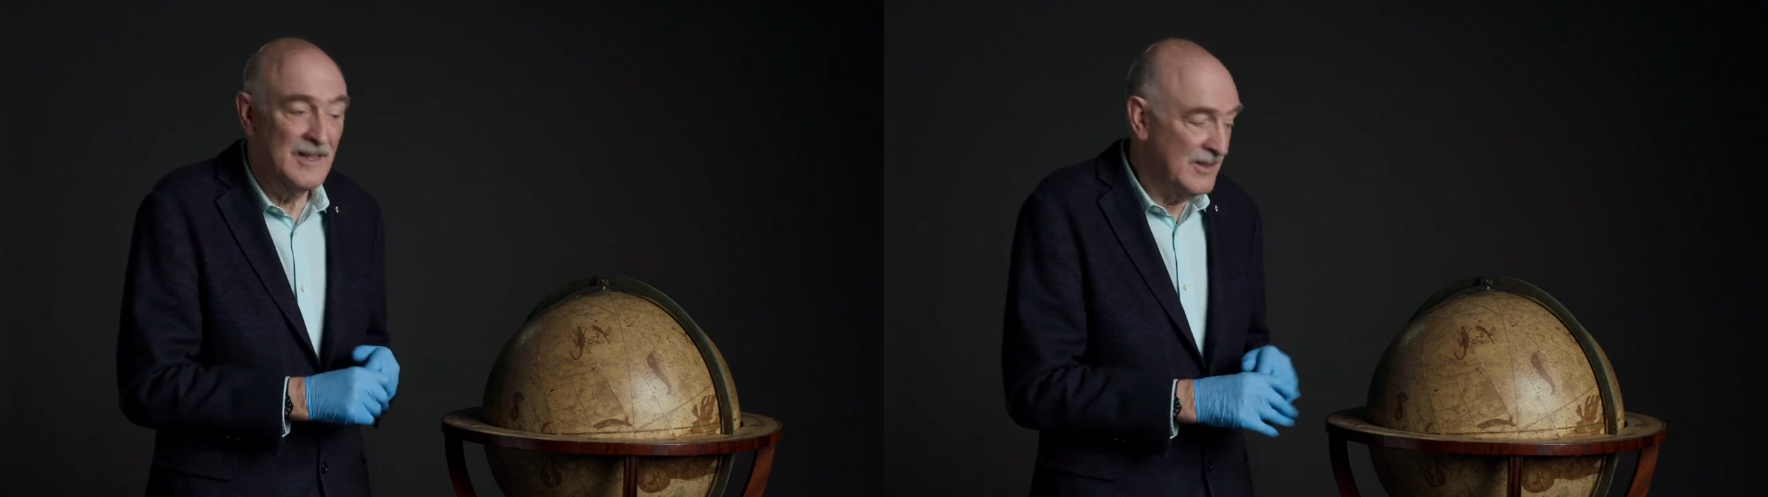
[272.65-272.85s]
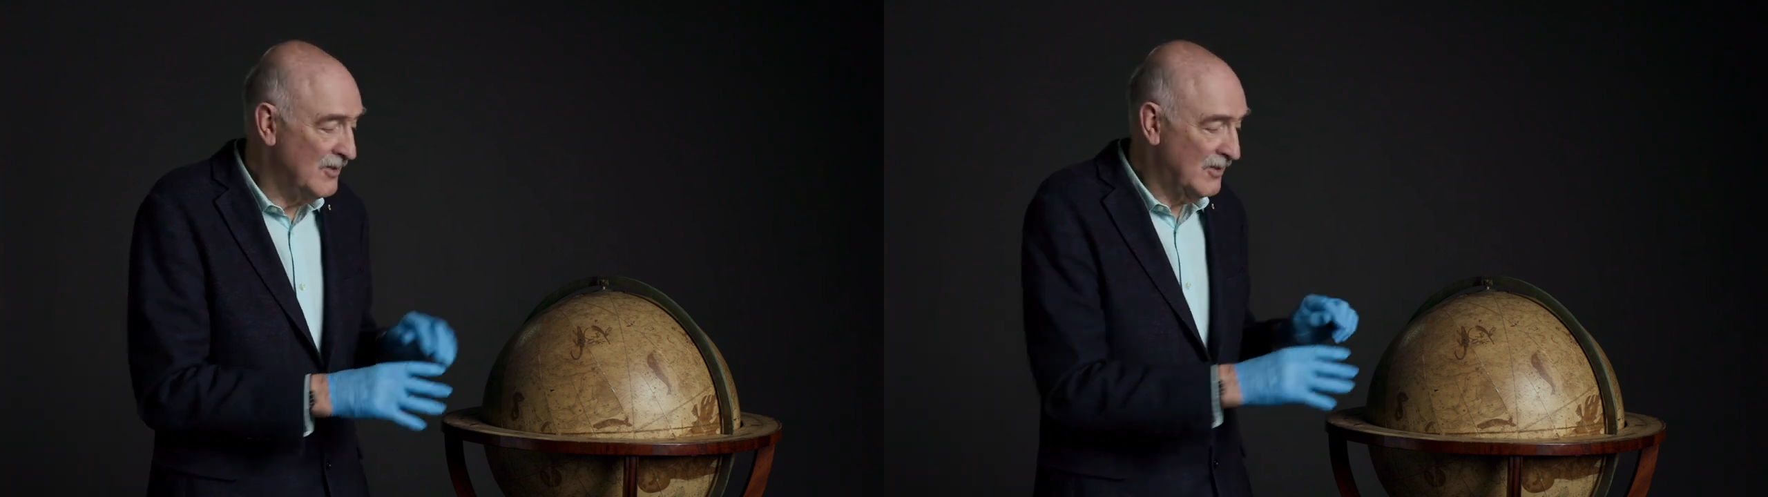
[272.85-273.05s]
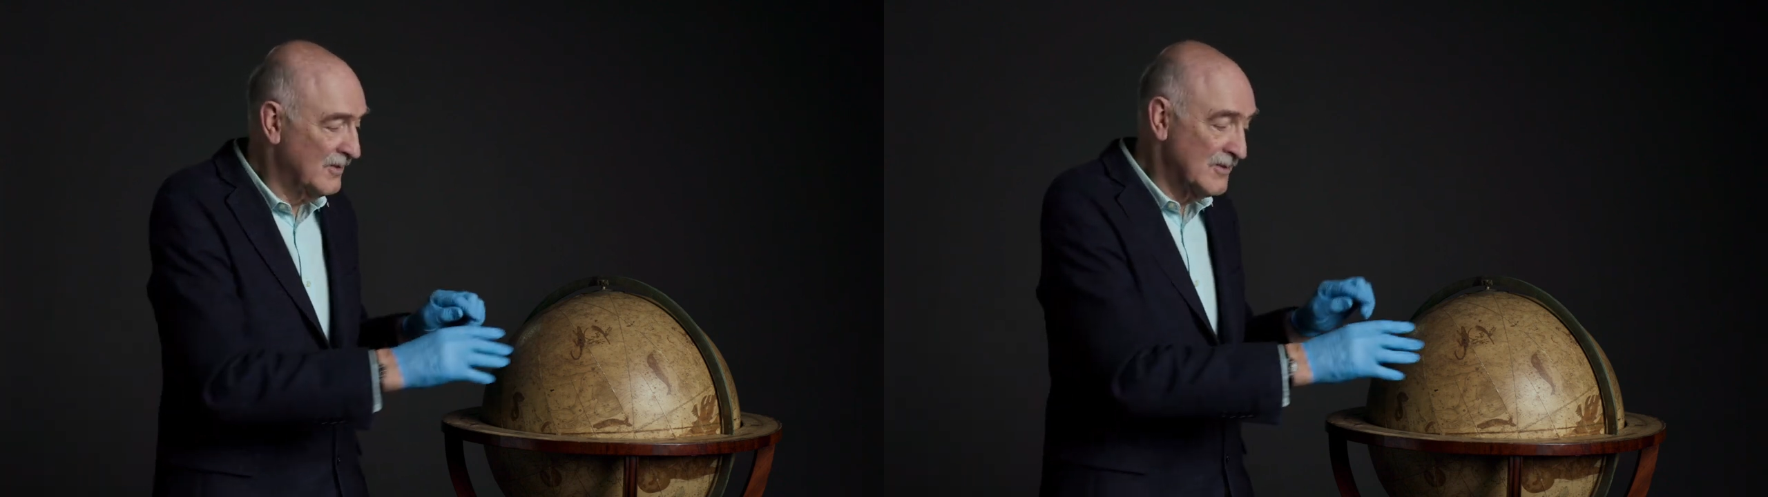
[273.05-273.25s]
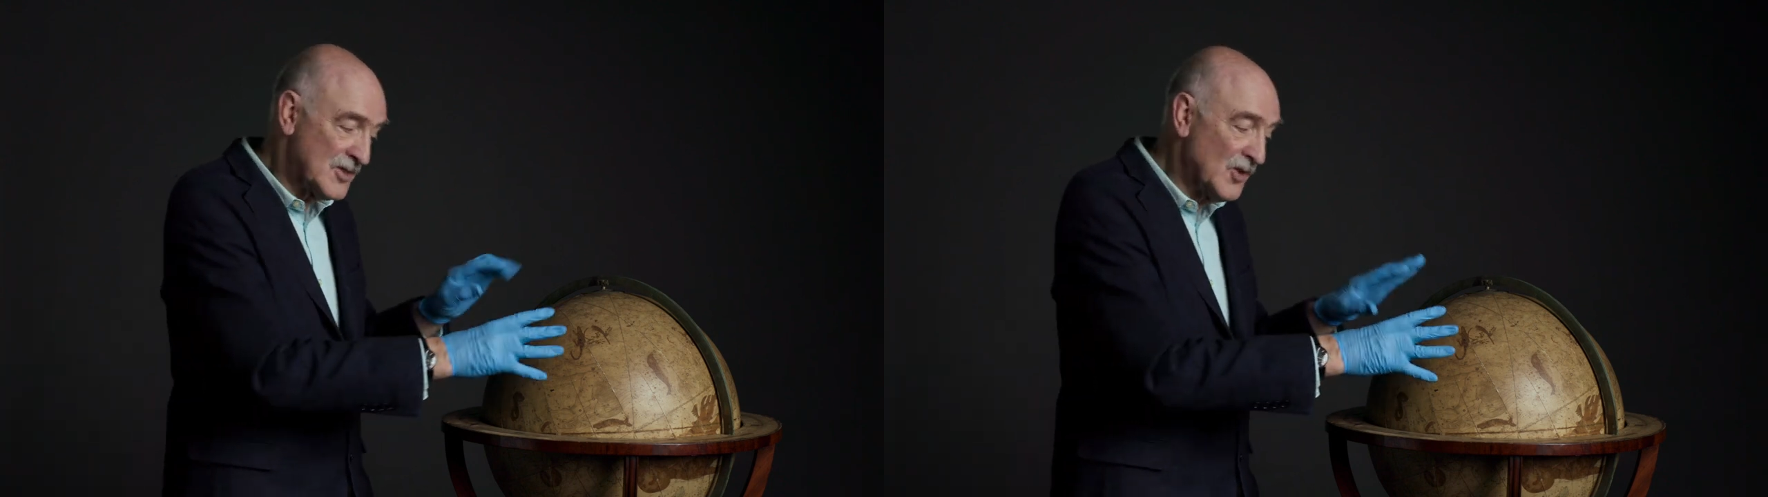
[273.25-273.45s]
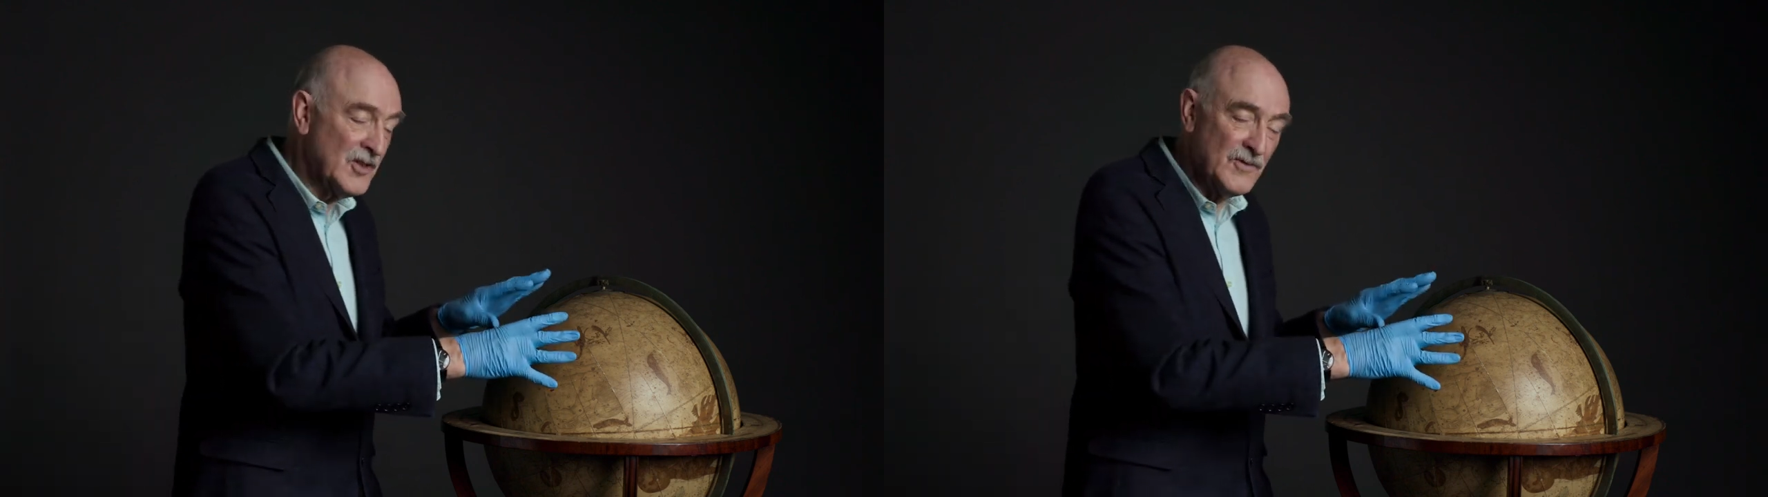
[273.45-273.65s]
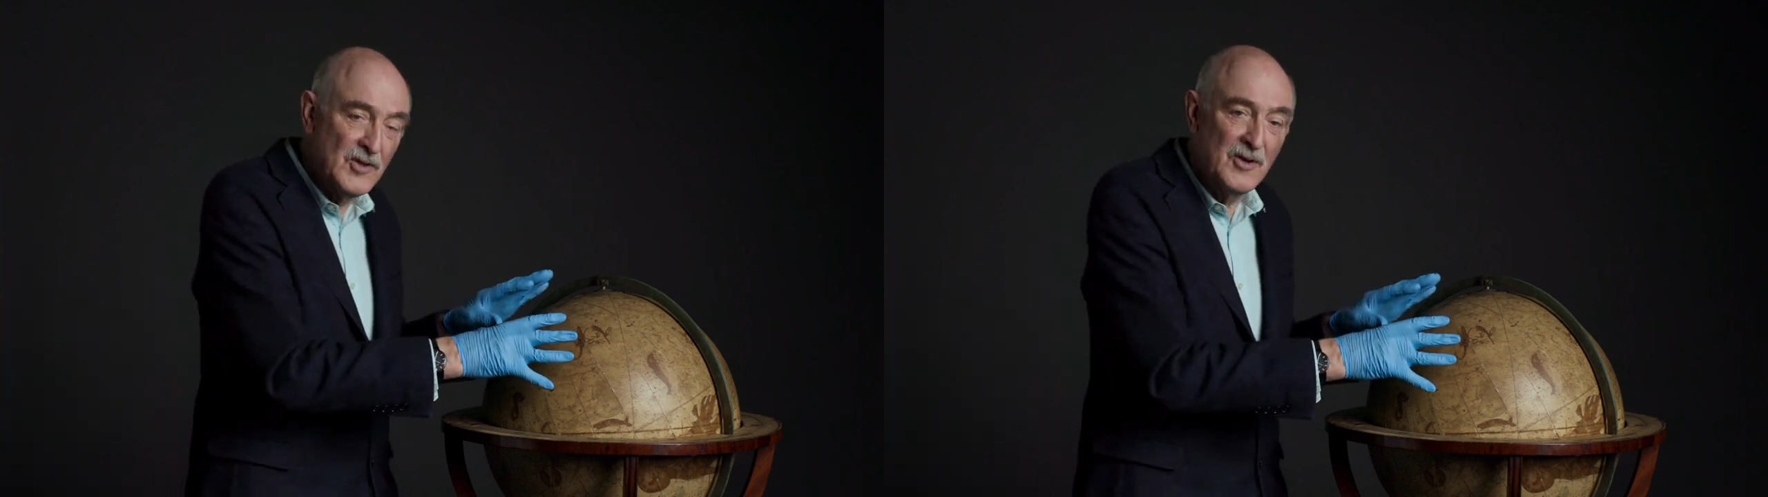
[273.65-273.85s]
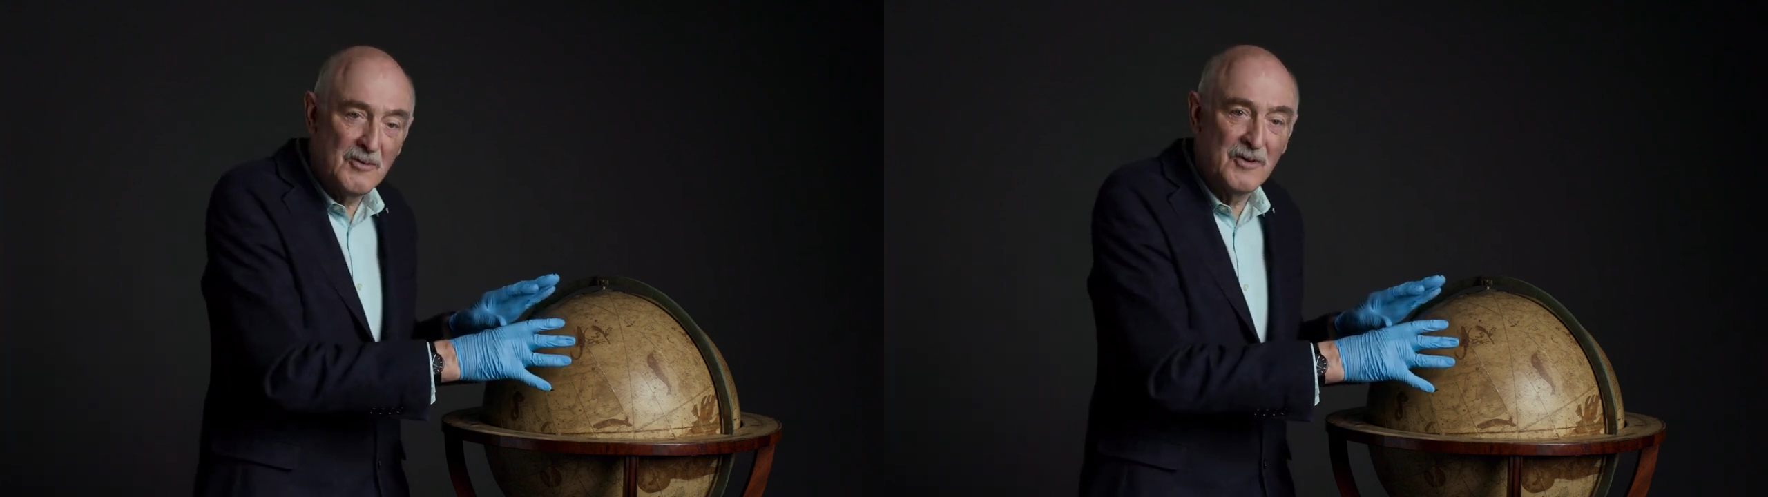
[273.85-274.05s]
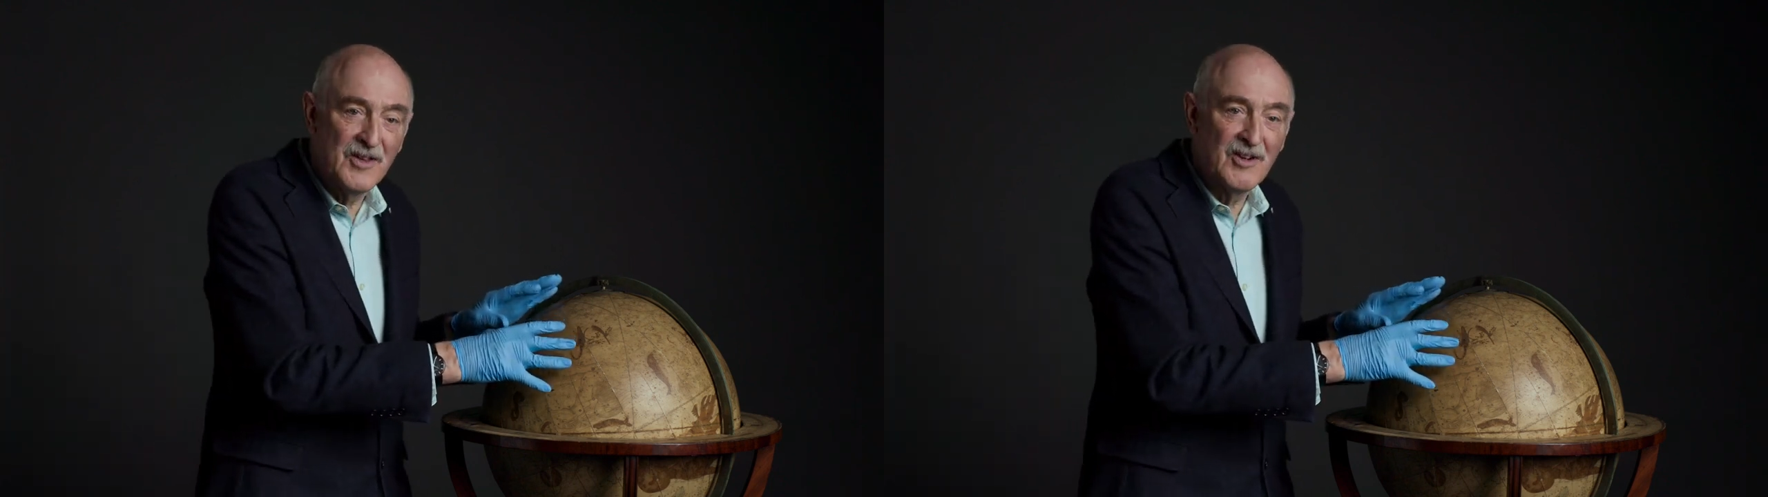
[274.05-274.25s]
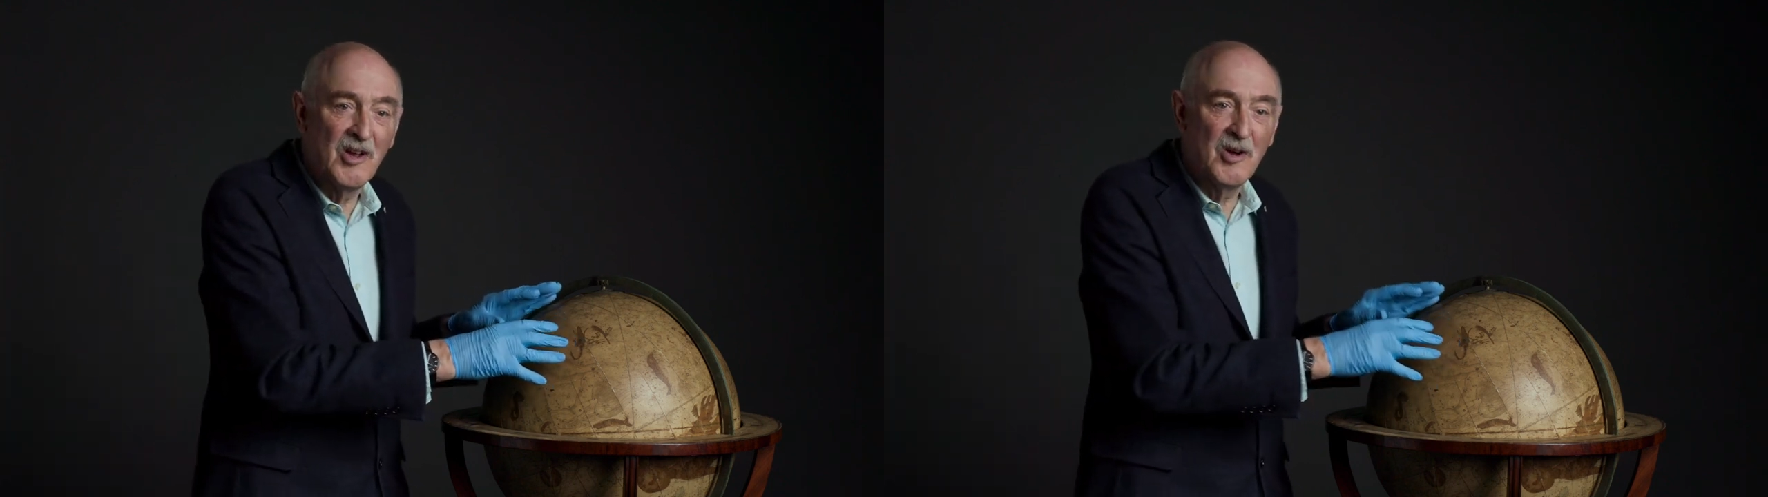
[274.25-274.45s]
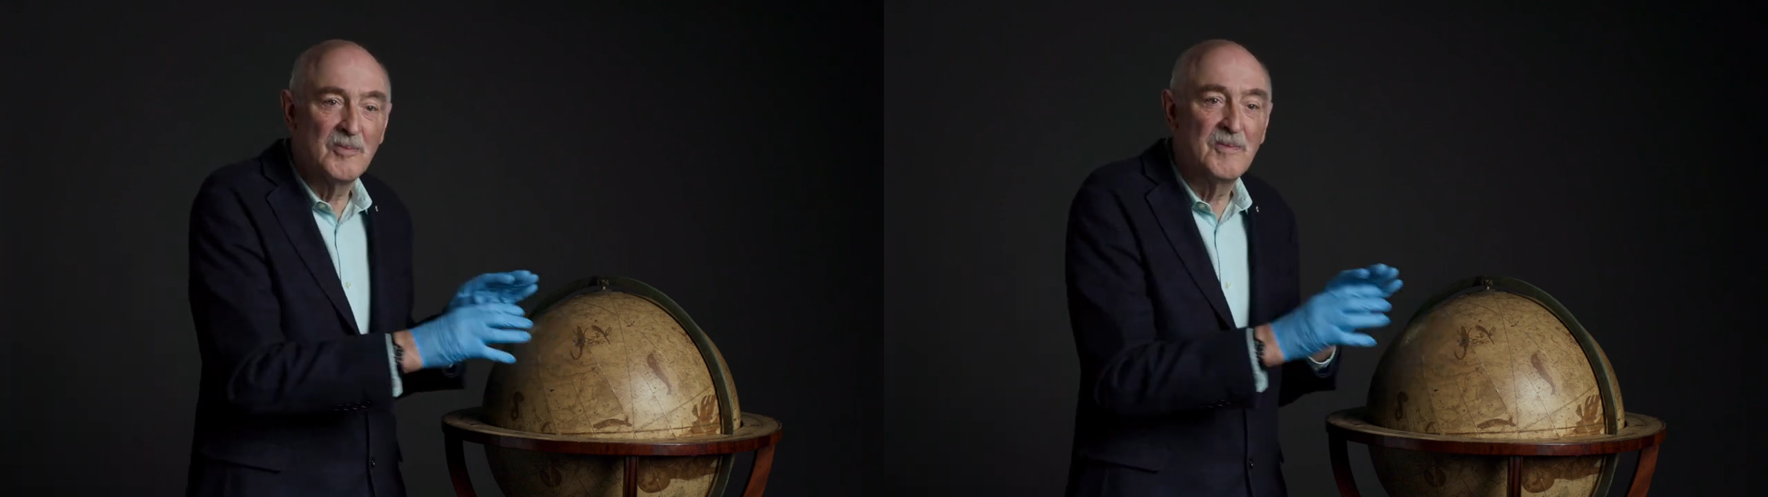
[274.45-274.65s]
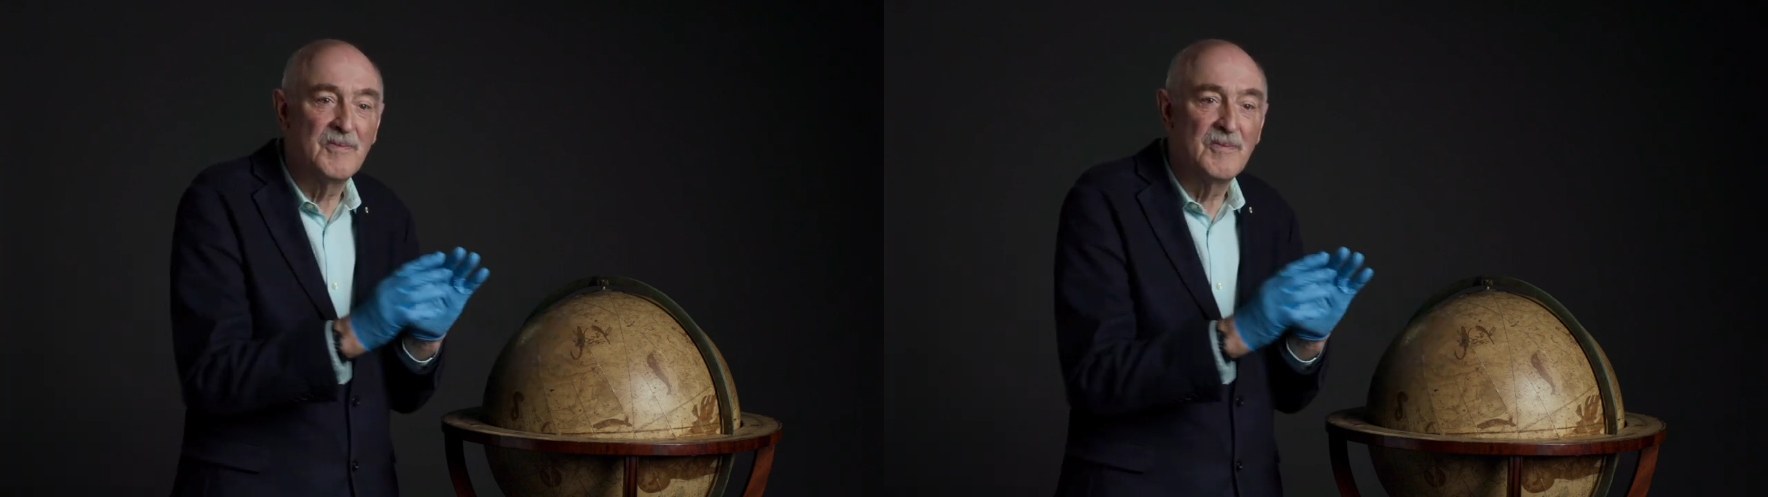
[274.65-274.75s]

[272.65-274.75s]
you can sort of do it with the globe,